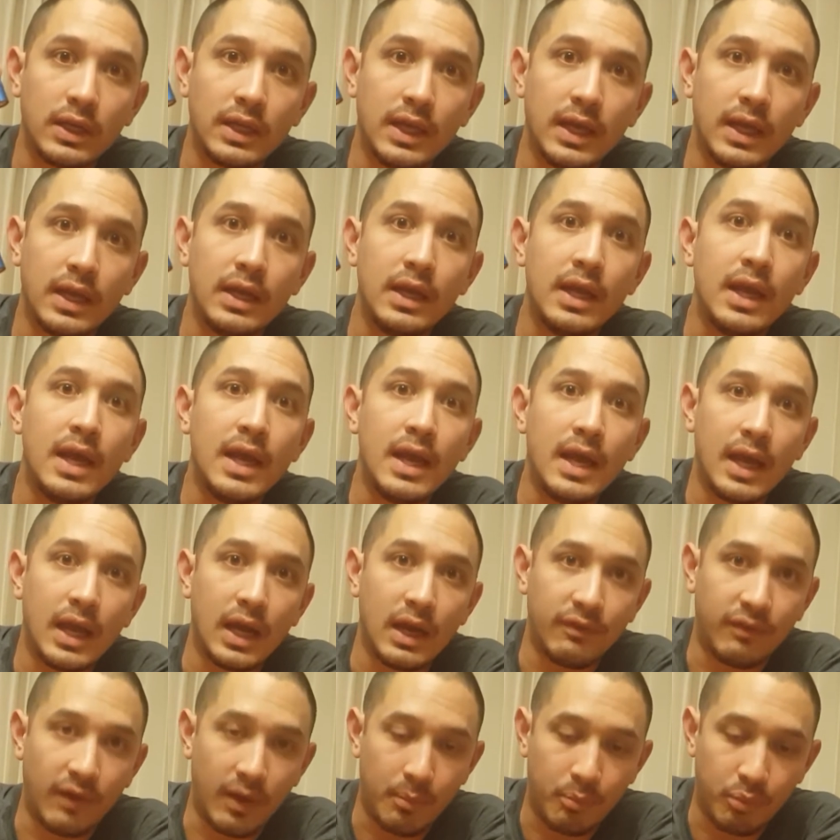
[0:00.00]
again.
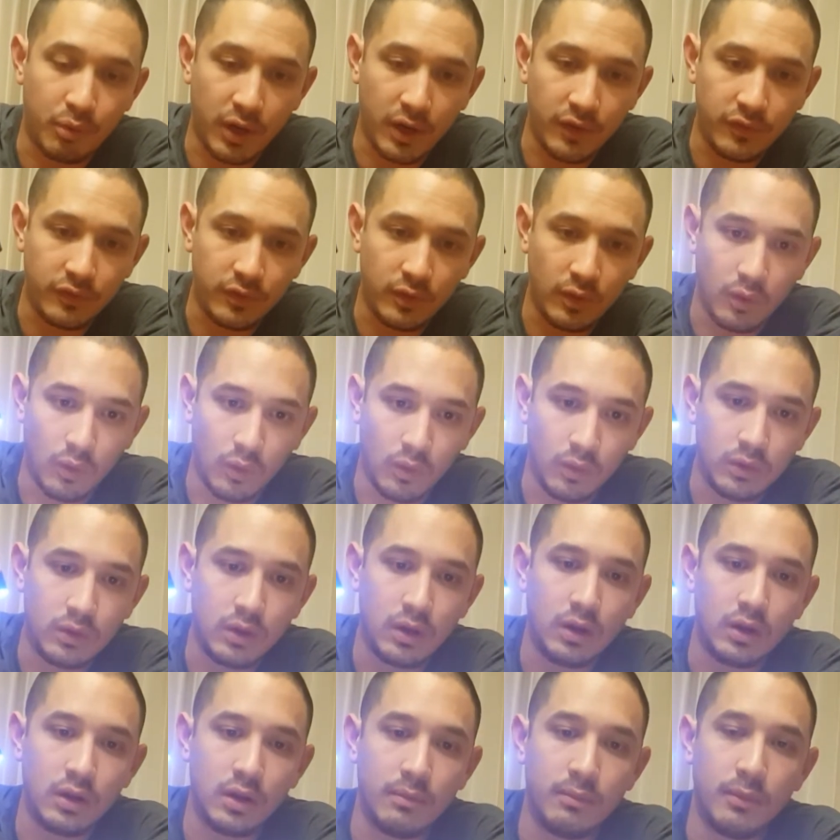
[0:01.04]
And if I press and
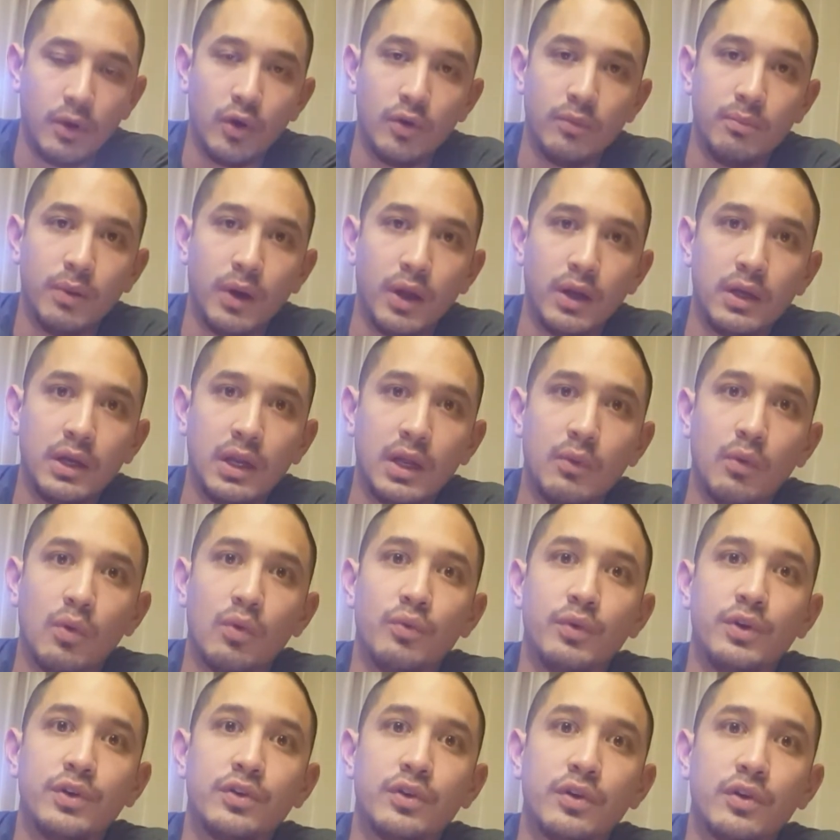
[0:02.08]
hold the mode button, it will
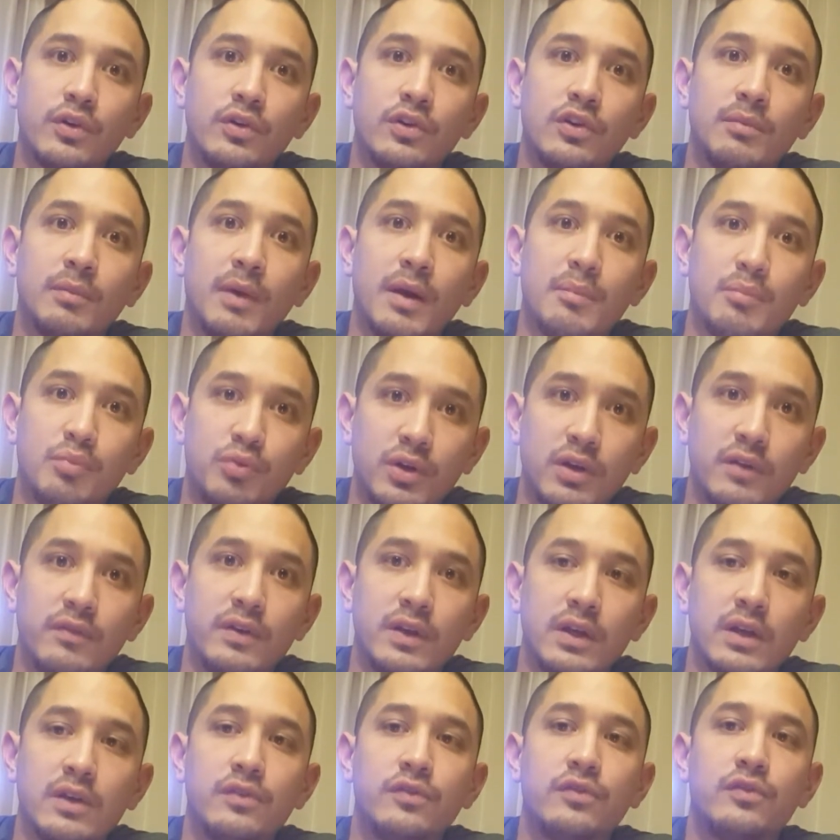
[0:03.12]
return to my
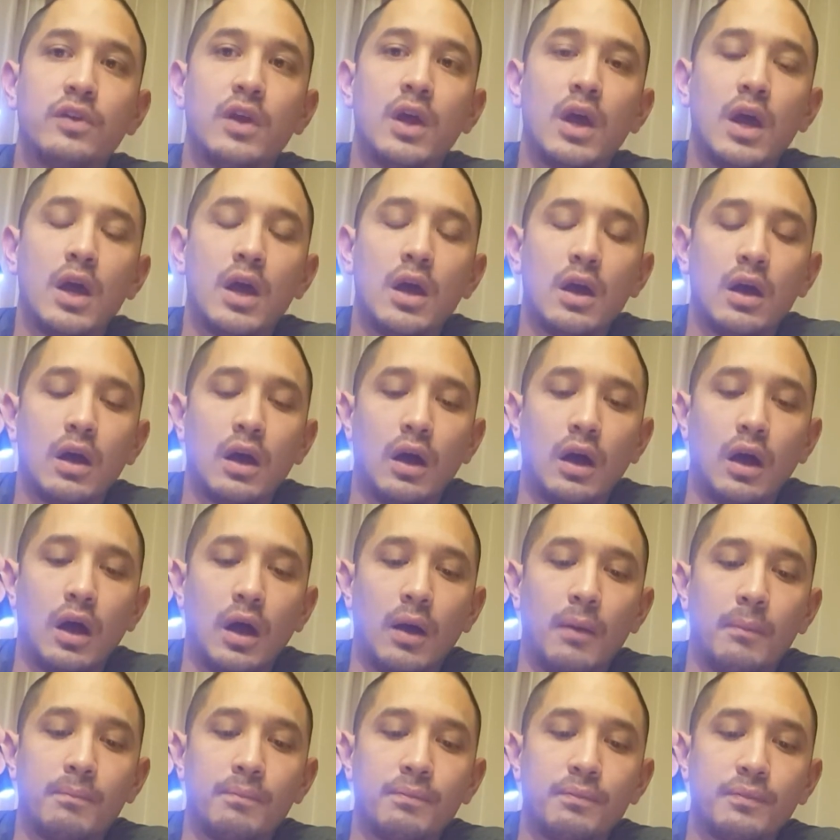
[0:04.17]
previous
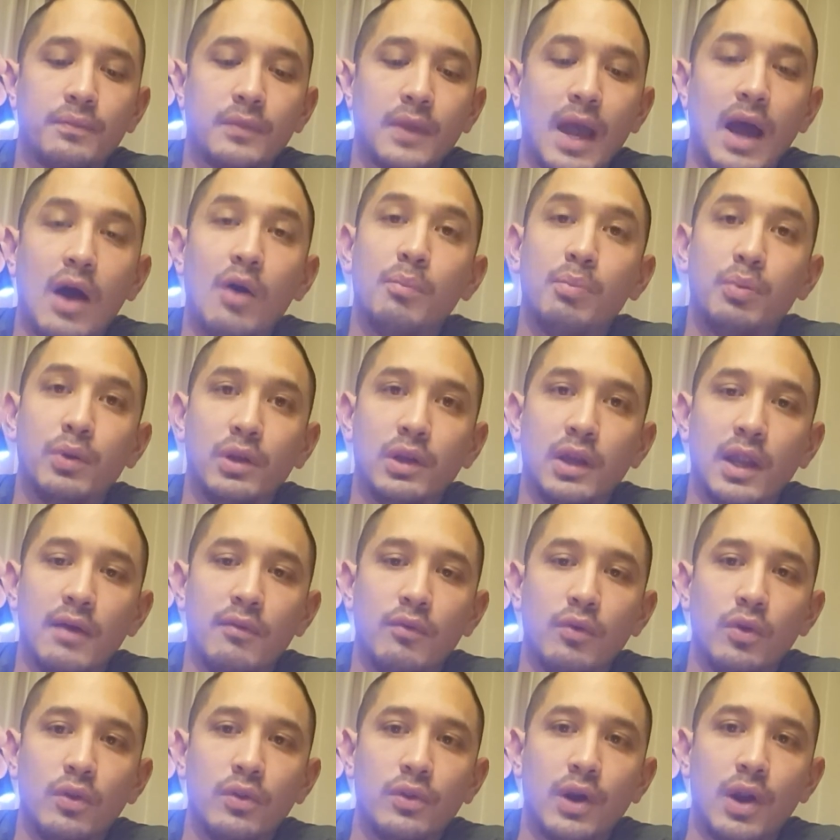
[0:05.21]
output
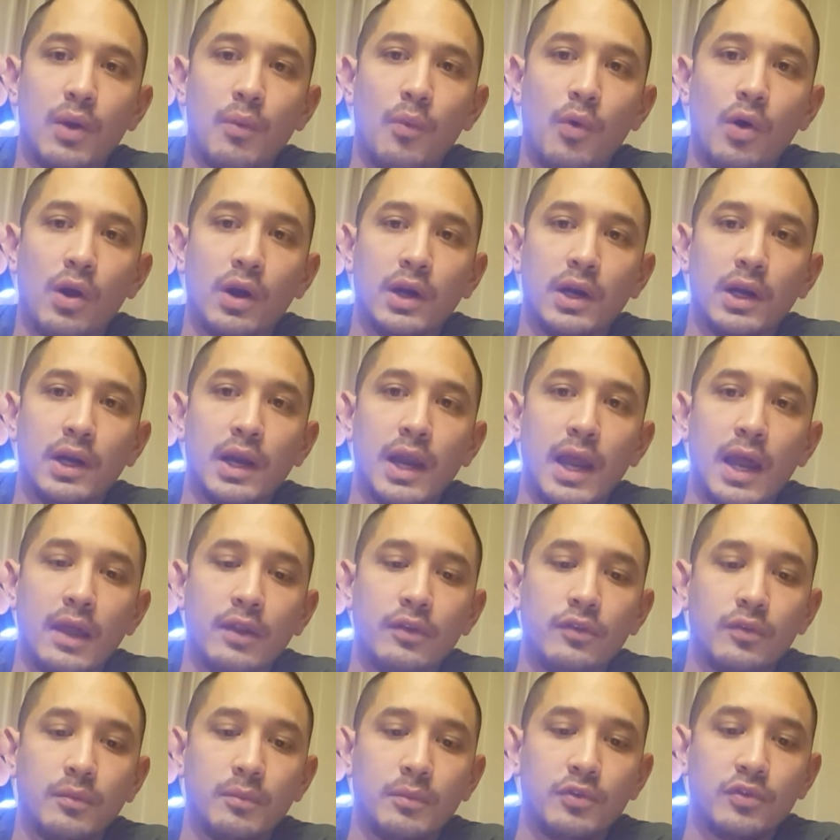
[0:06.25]
level that I wanted it
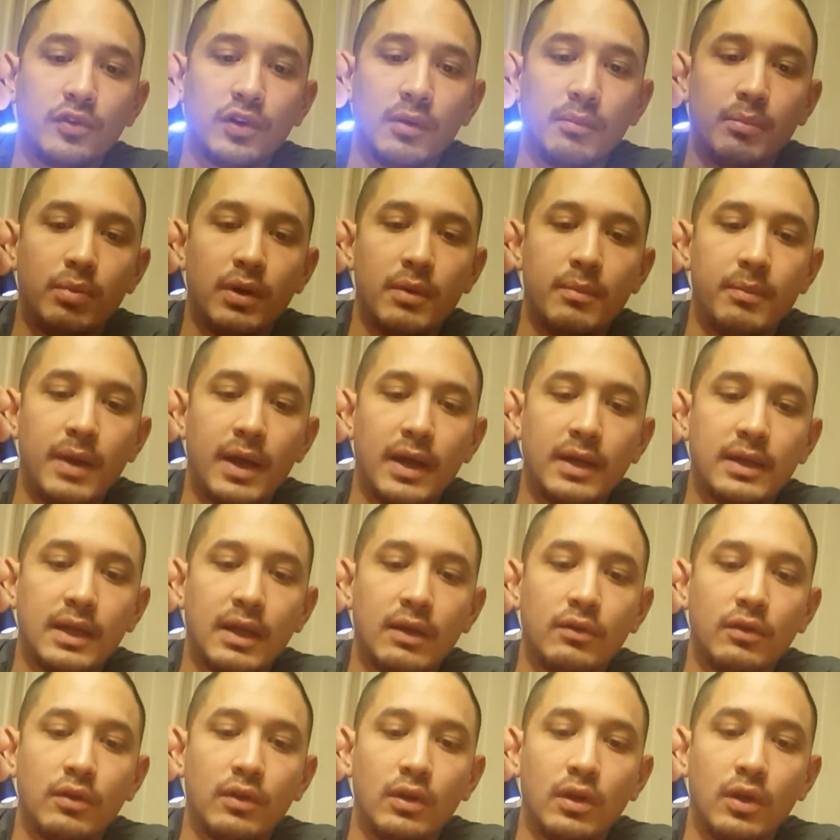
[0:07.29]
at. So I'm just going to put it back
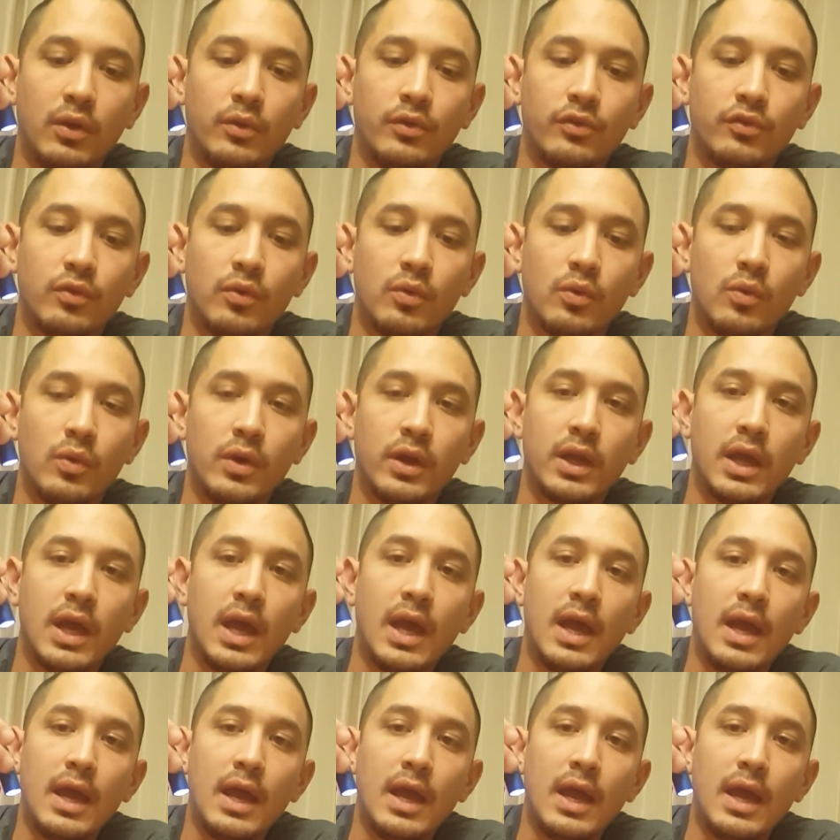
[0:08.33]
down to the lowest real quick.